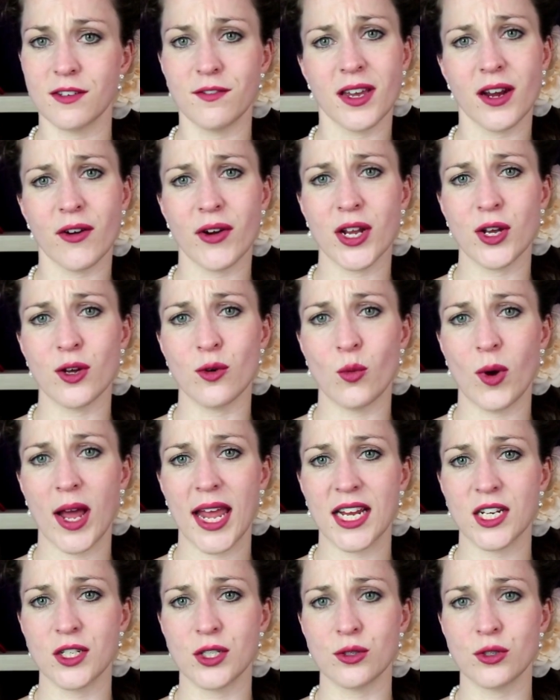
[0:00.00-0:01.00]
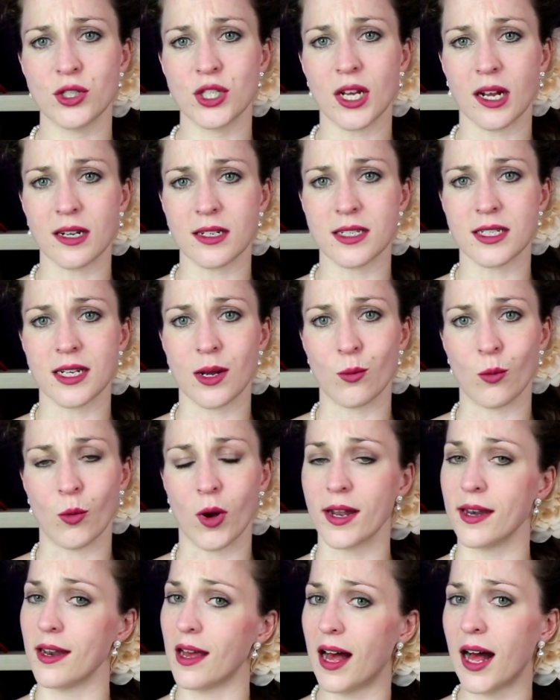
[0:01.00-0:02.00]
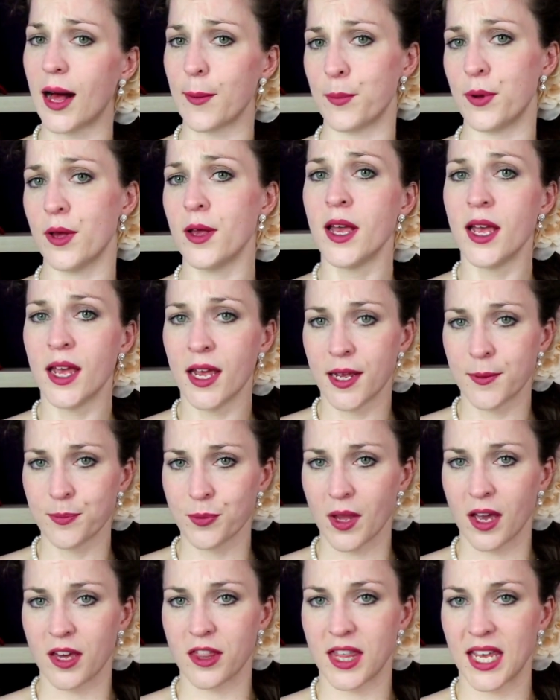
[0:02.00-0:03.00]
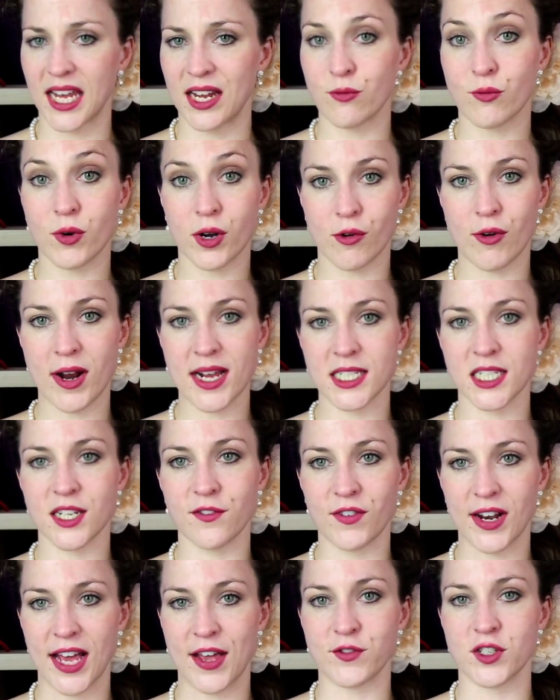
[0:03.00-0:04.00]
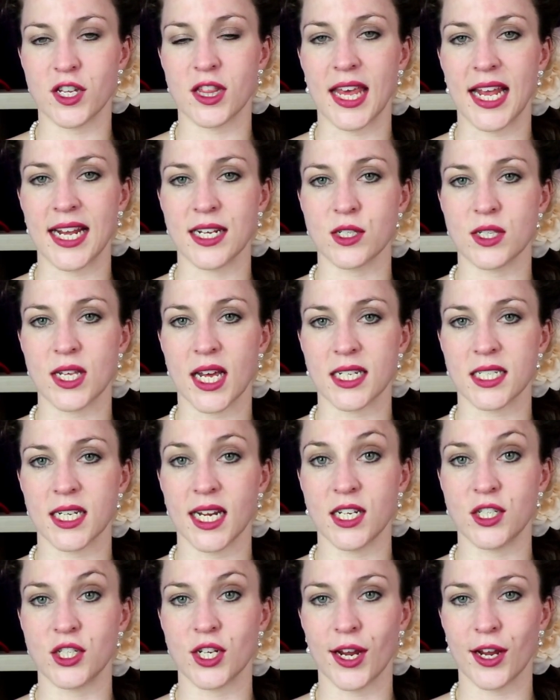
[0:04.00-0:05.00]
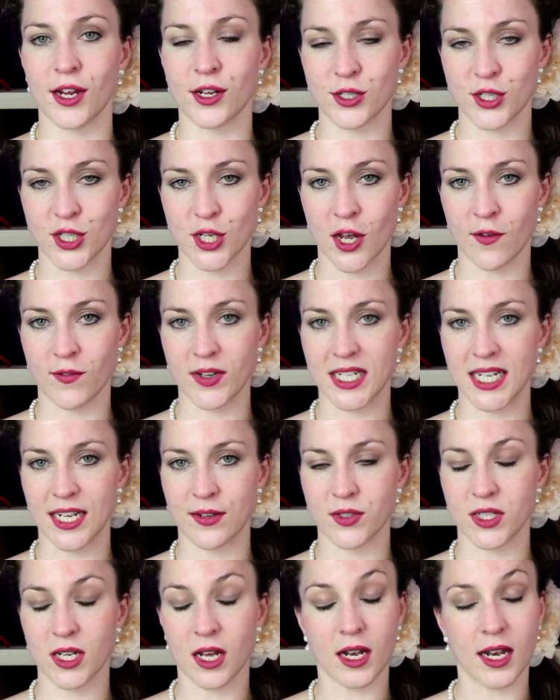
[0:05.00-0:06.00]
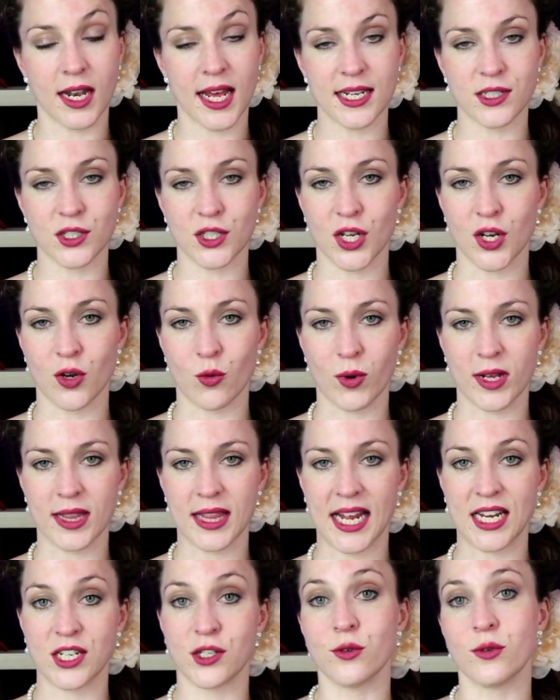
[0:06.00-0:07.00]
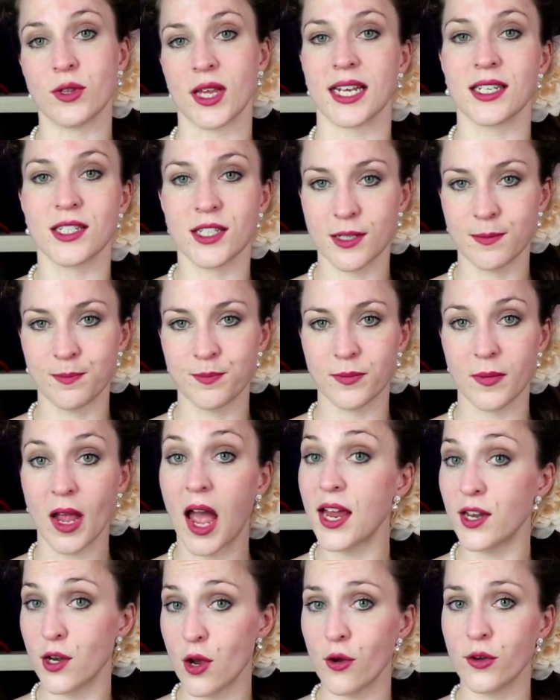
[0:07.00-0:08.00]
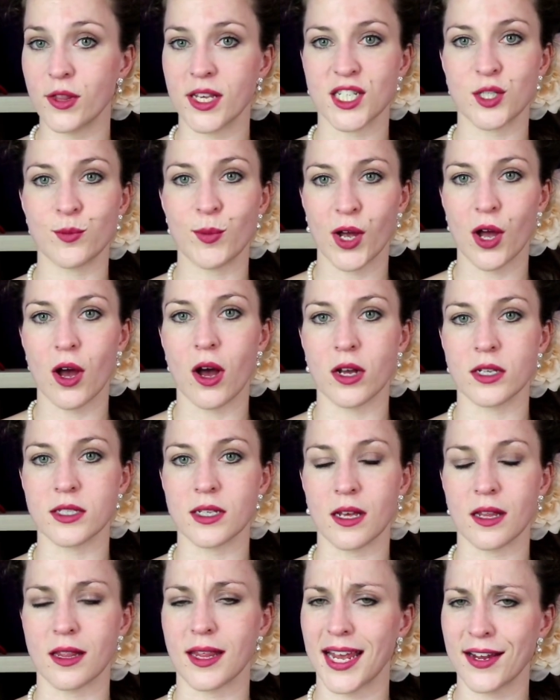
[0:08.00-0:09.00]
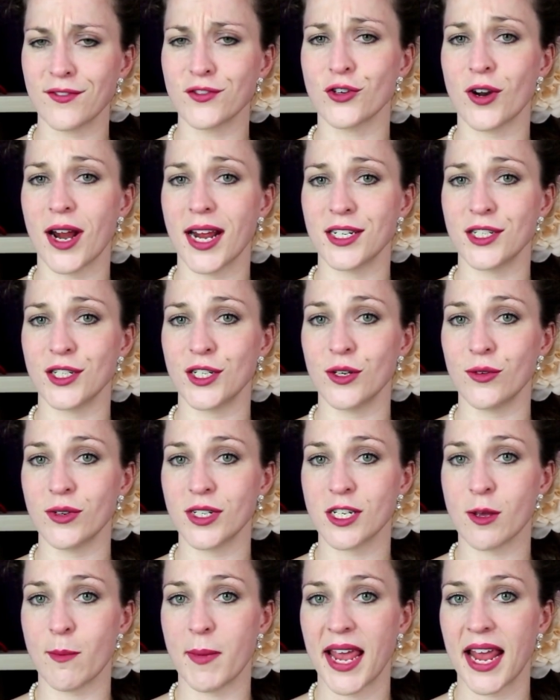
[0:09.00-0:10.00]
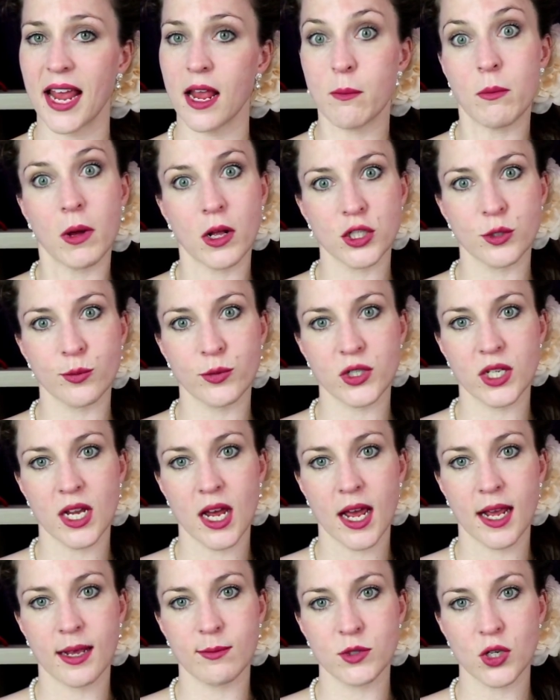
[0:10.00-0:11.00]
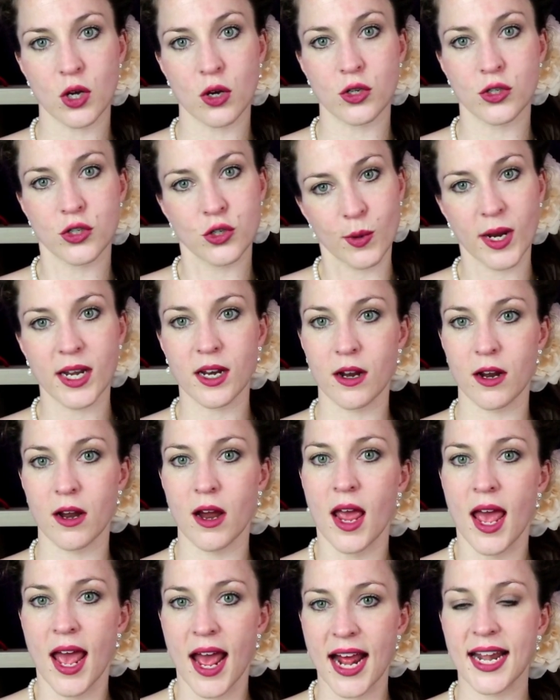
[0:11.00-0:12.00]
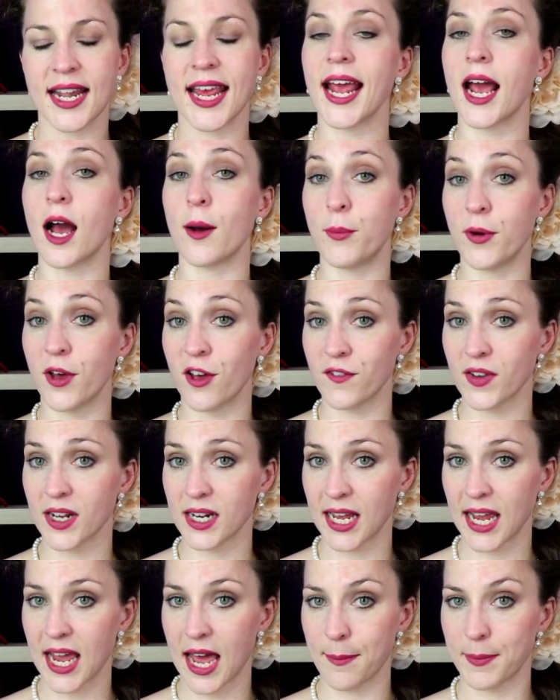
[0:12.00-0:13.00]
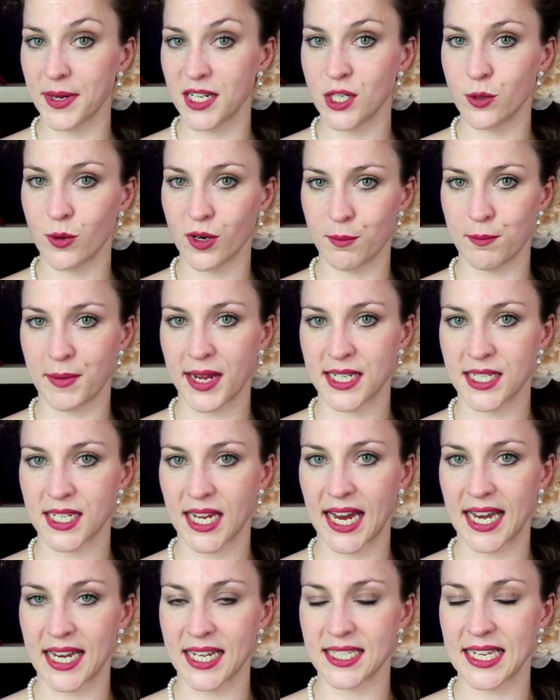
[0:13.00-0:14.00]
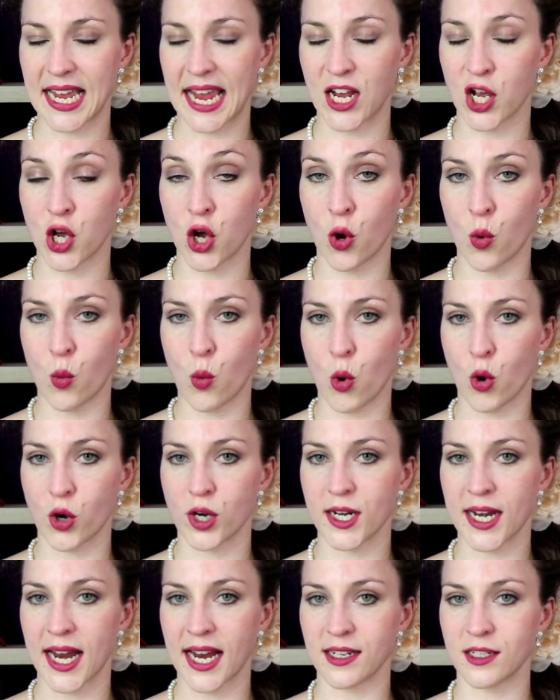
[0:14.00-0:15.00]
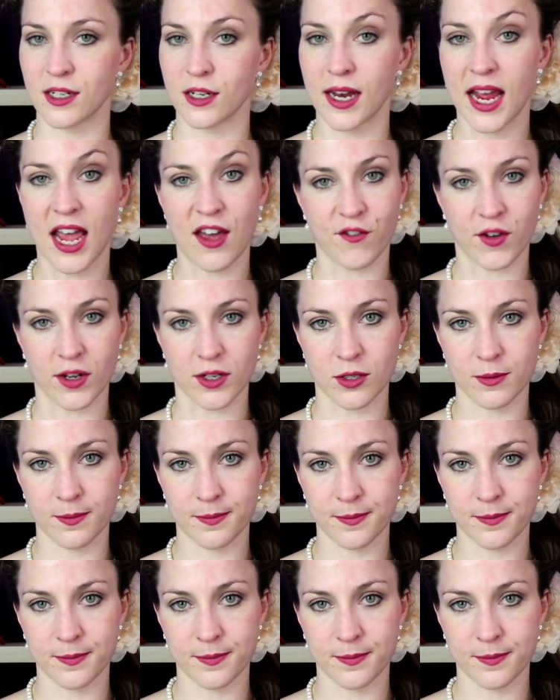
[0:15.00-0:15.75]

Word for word: a very good way to shut someone up. The regressive left thinks they're teaching conservatives a lesson when they do this. I know this because they've tried to do it to me multiple times on Twitter and they are perfectly happy to admit it is a coordinated effort.